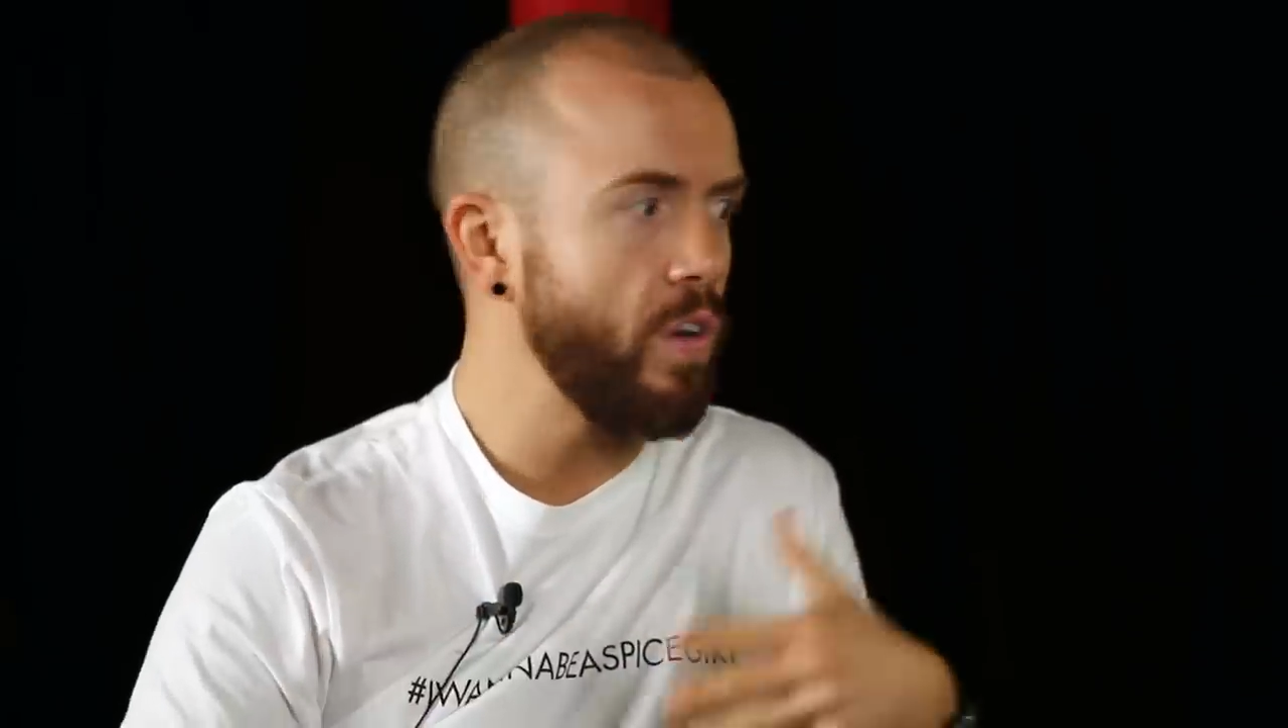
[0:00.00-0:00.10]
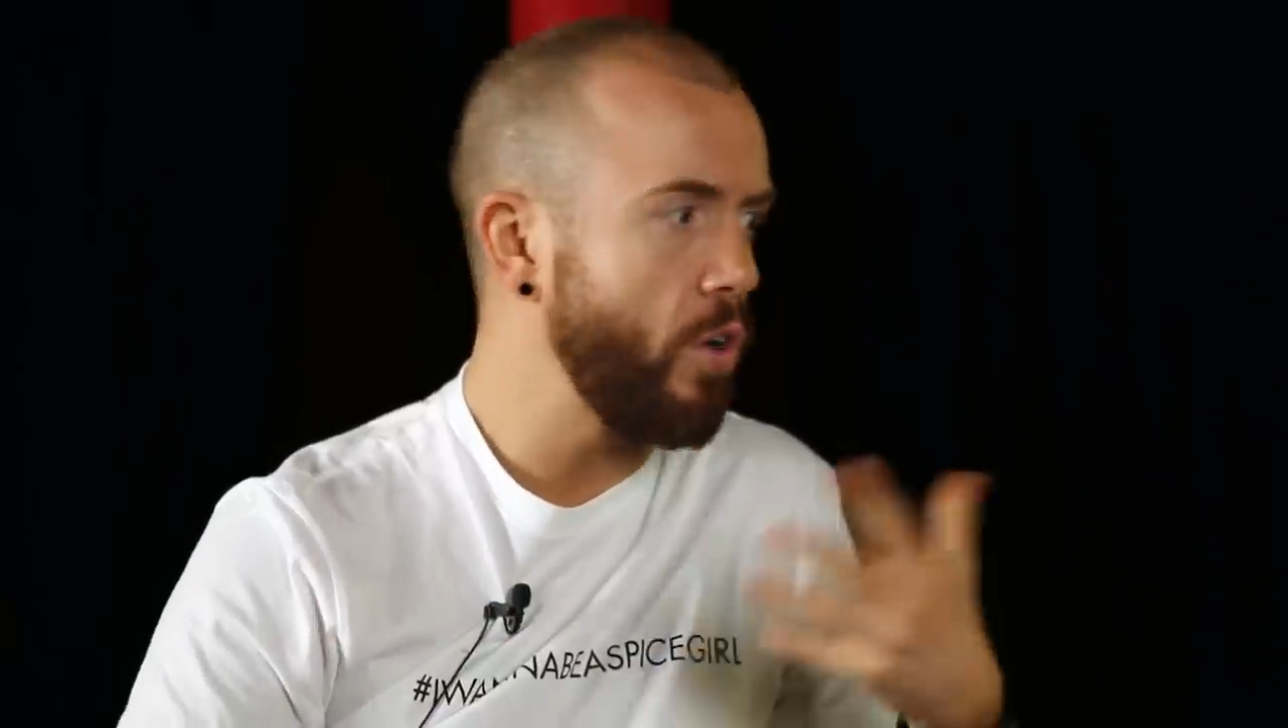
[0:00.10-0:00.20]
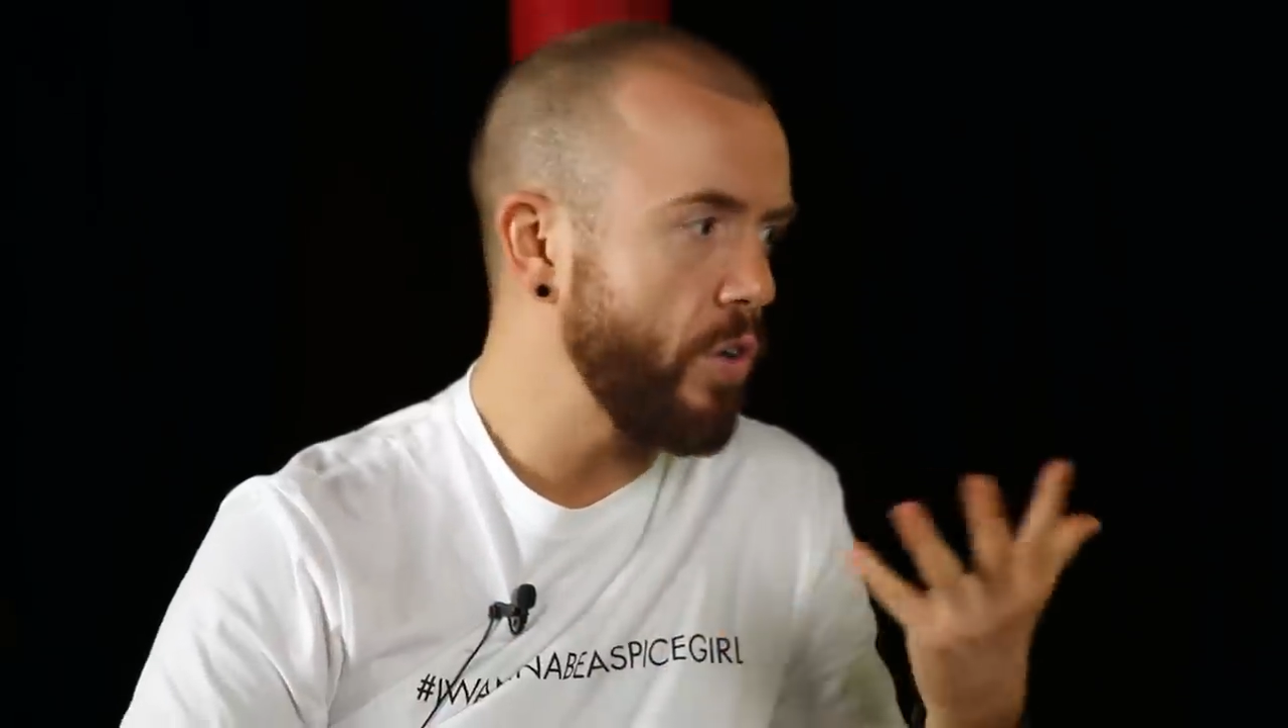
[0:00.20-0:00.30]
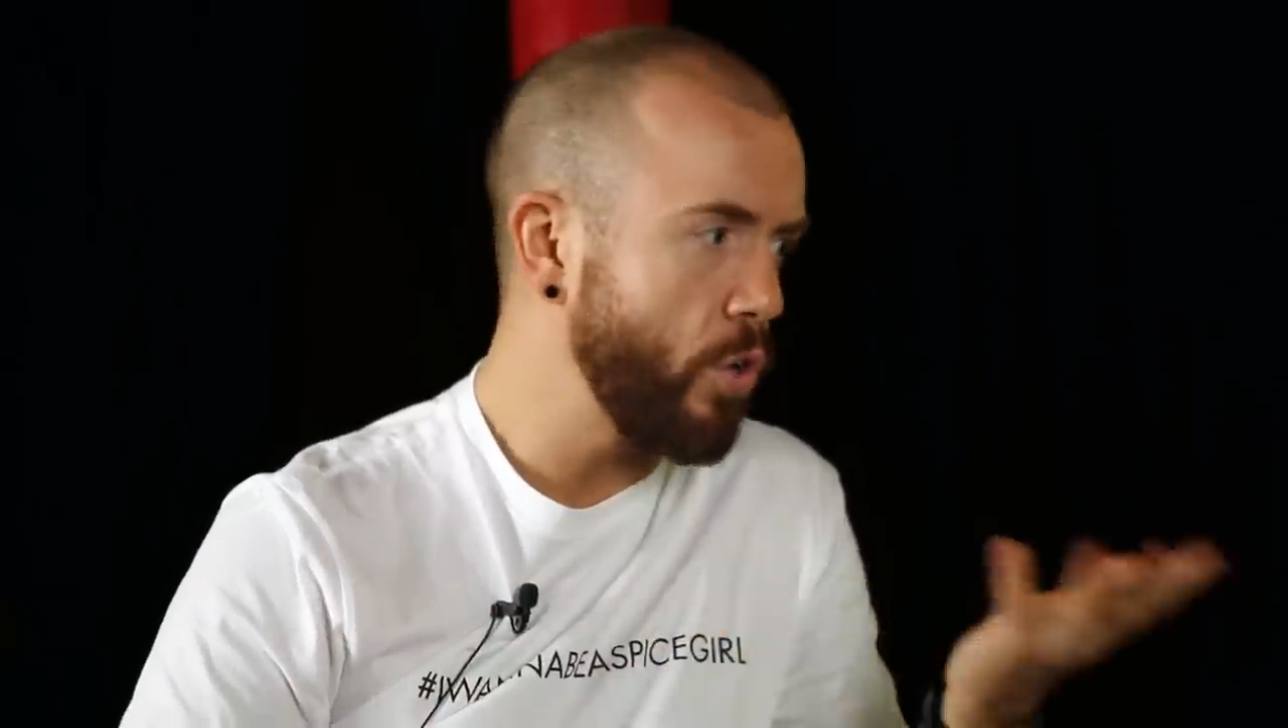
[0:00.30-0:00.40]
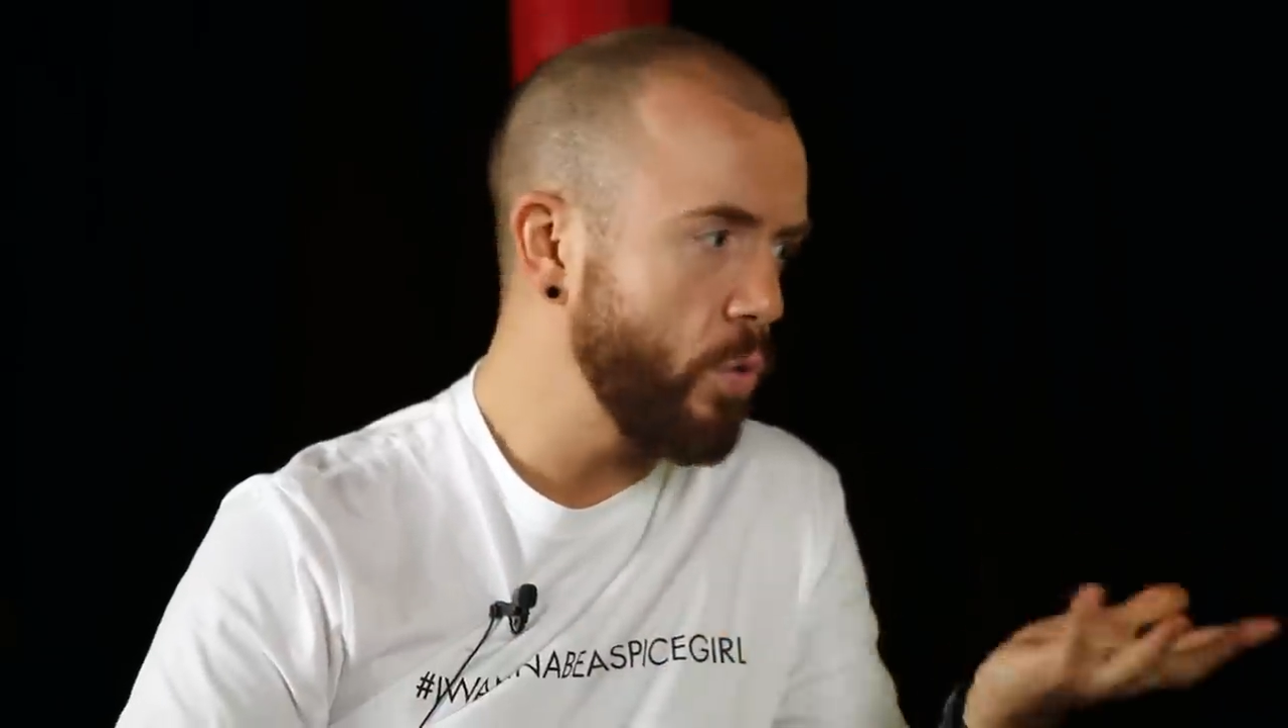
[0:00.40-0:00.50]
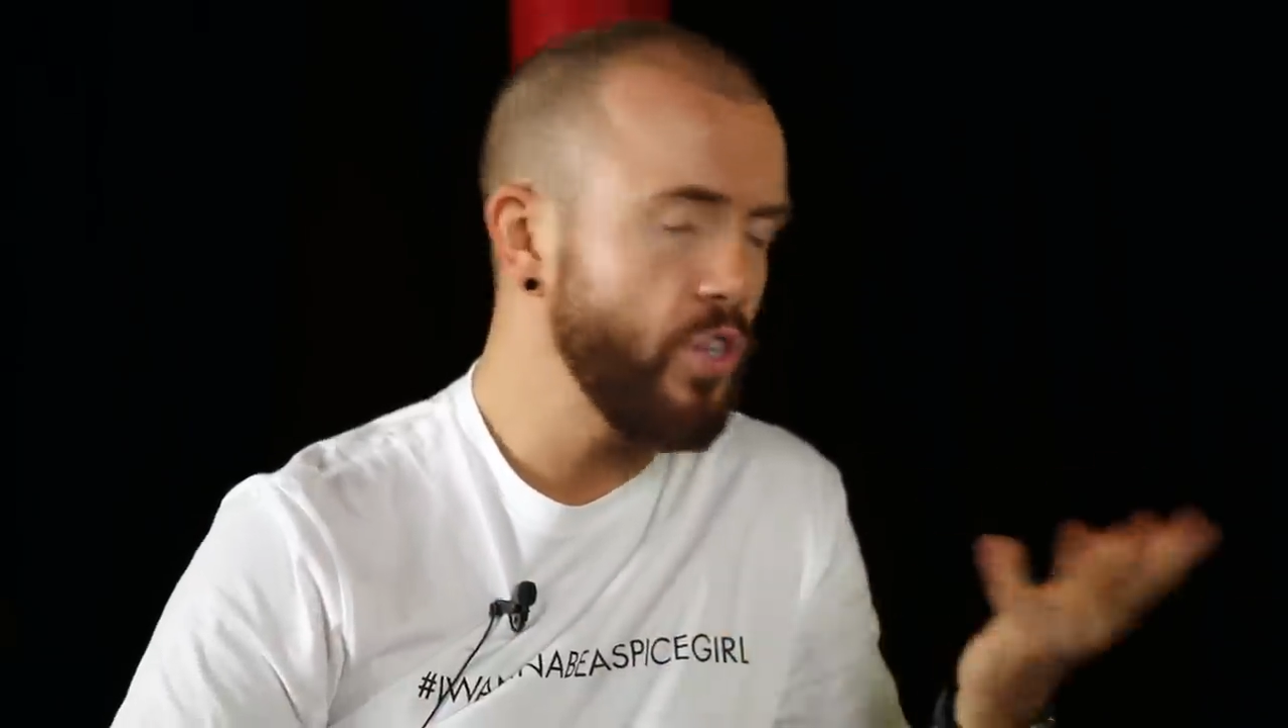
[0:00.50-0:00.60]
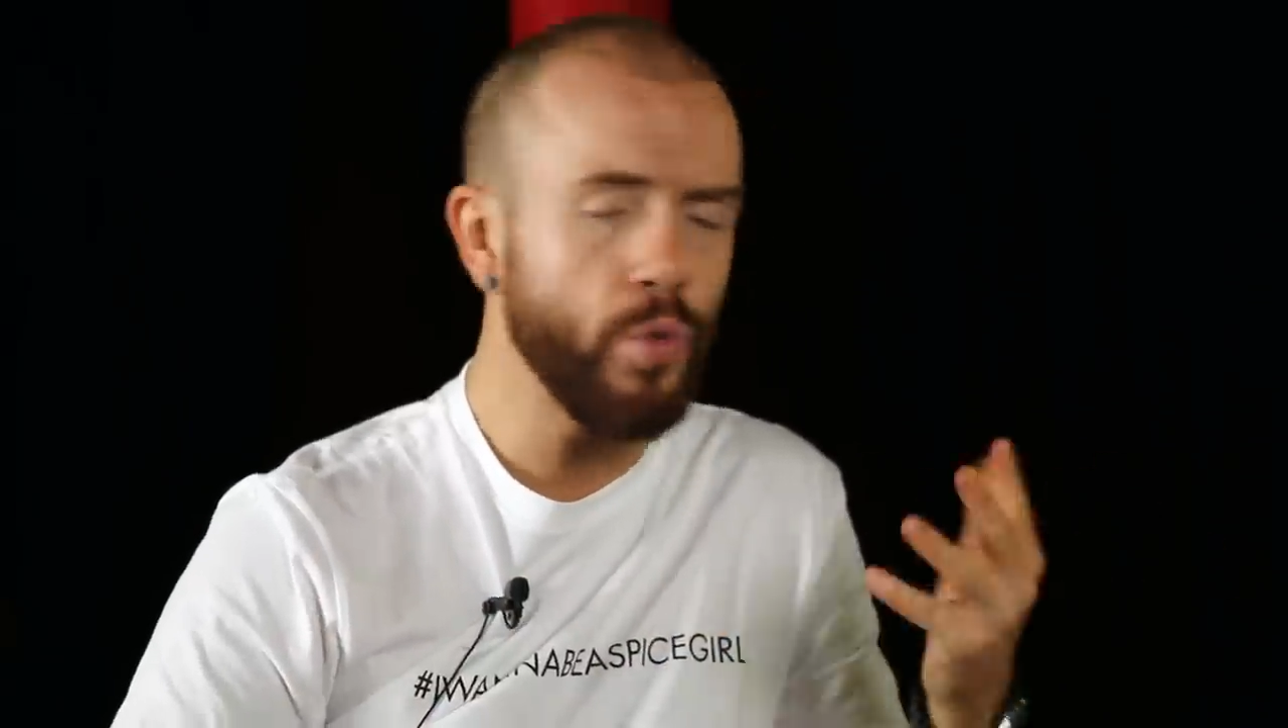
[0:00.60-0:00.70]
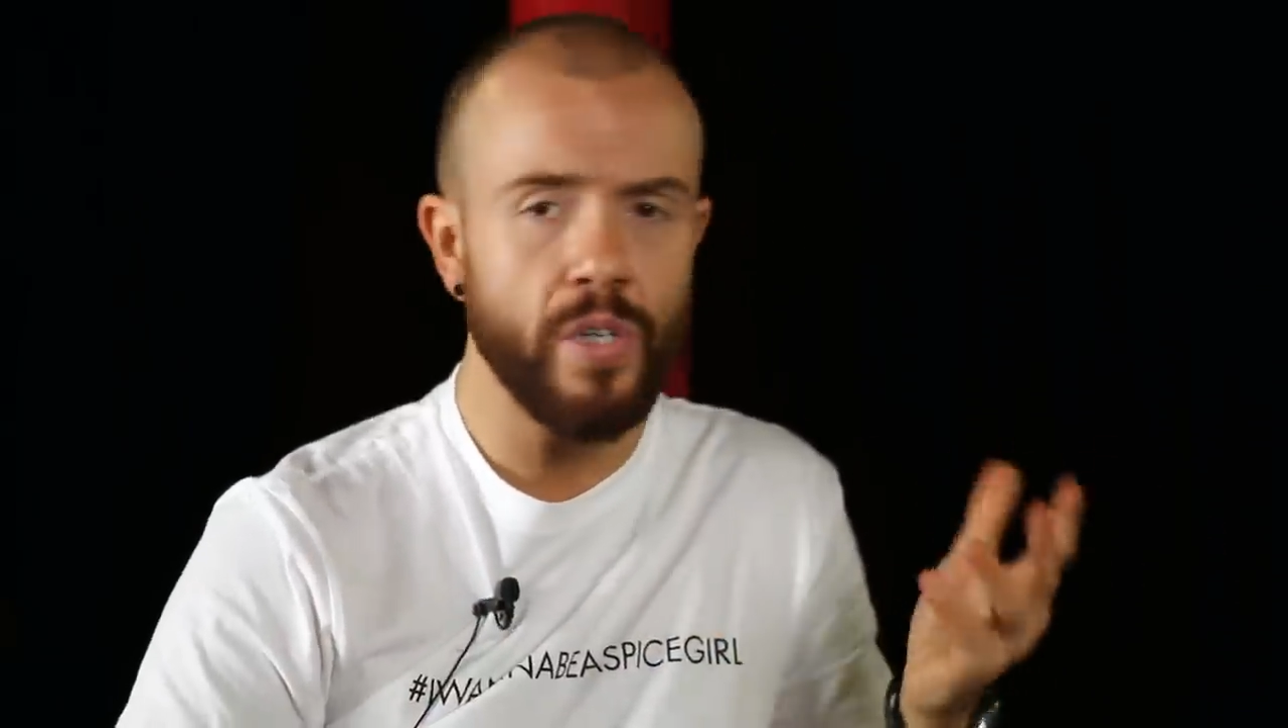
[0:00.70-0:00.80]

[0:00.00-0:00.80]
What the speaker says: going to